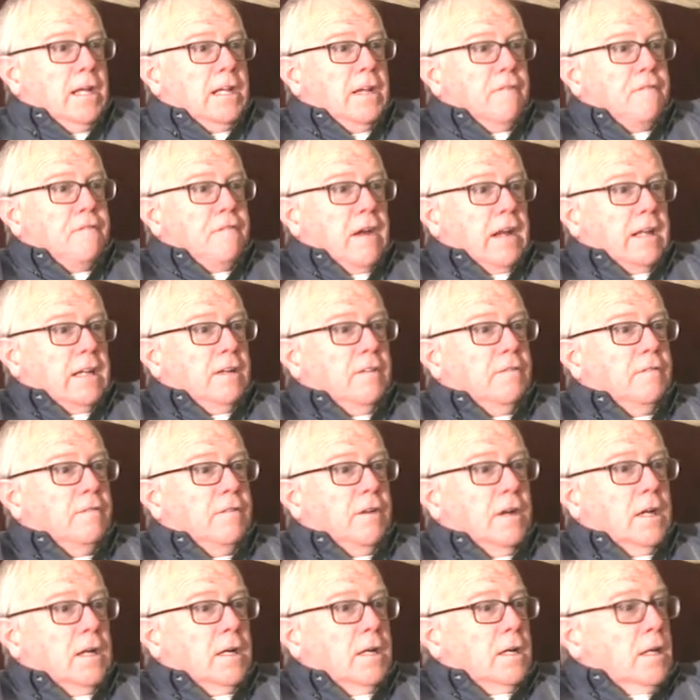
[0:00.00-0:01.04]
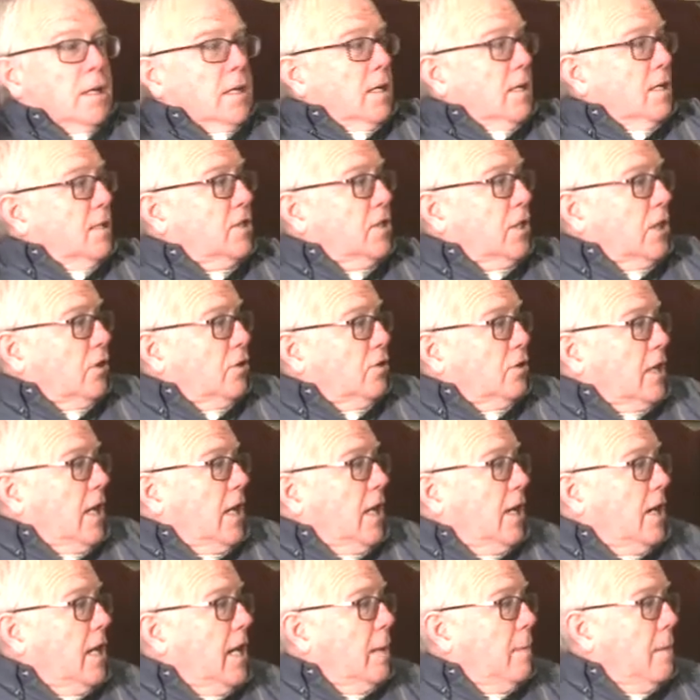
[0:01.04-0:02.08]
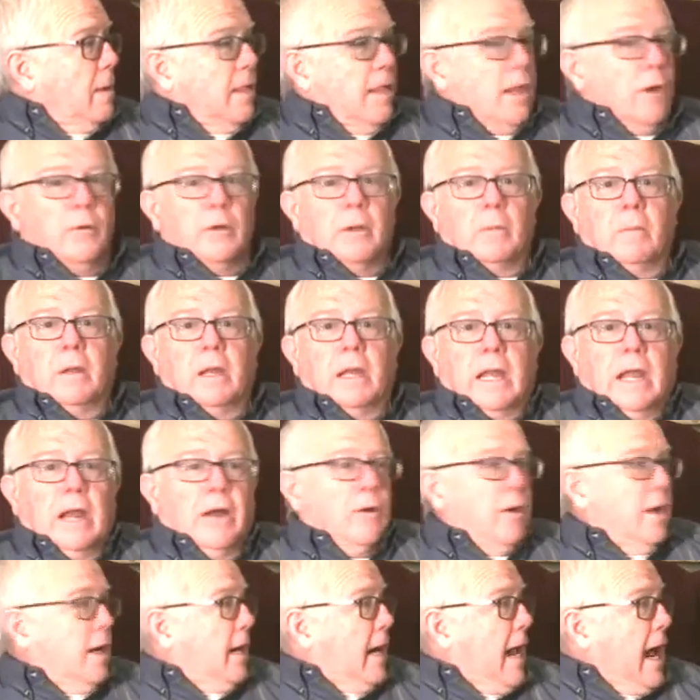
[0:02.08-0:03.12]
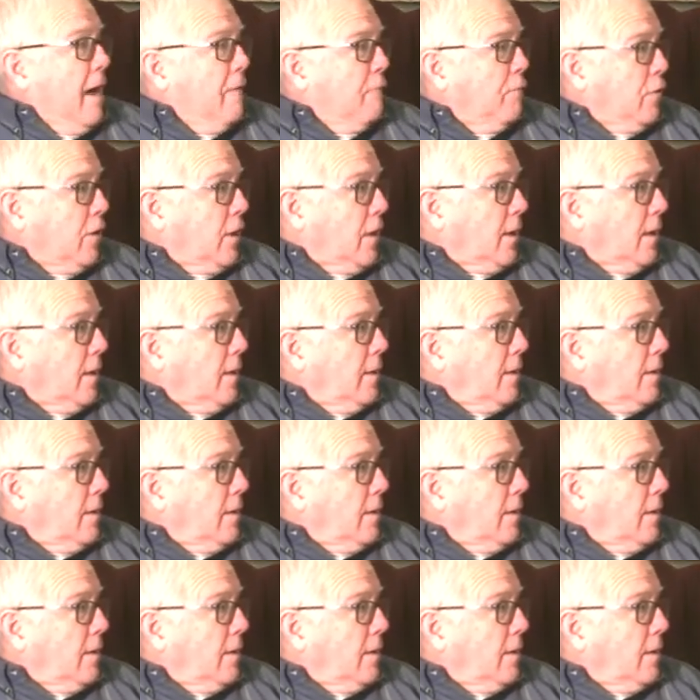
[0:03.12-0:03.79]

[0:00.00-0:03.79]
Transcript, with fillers: a defective uh, sickle cell anemia, they don't get malaria in Africa.